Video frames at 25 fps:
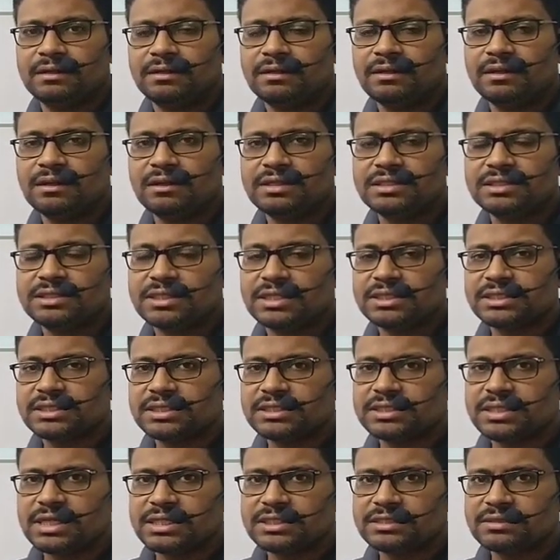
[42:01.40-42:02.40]
Tolerance test
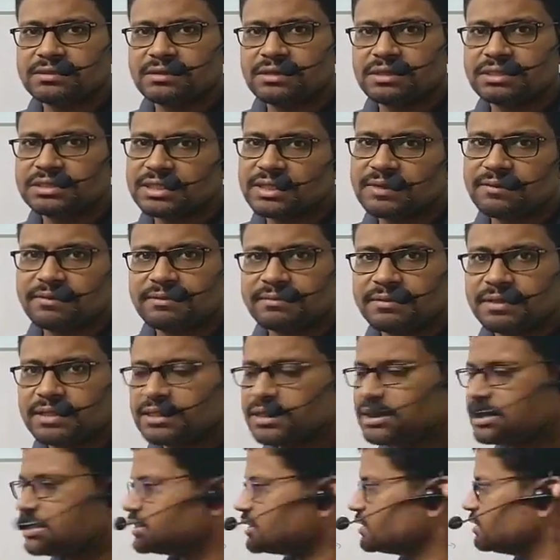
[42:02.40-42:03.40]
is also called silver mirror
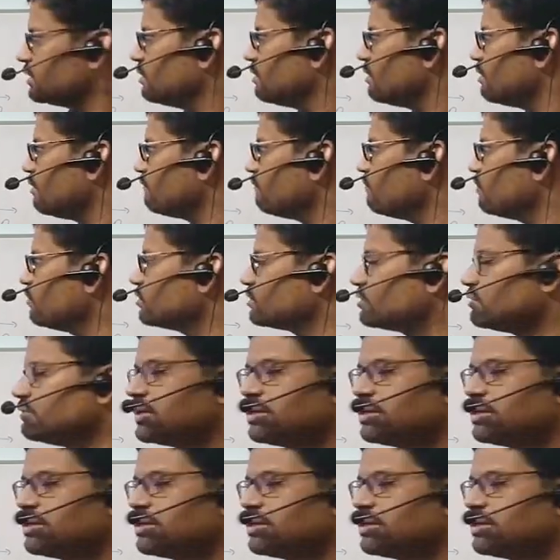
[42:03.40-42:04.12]
test. Fourth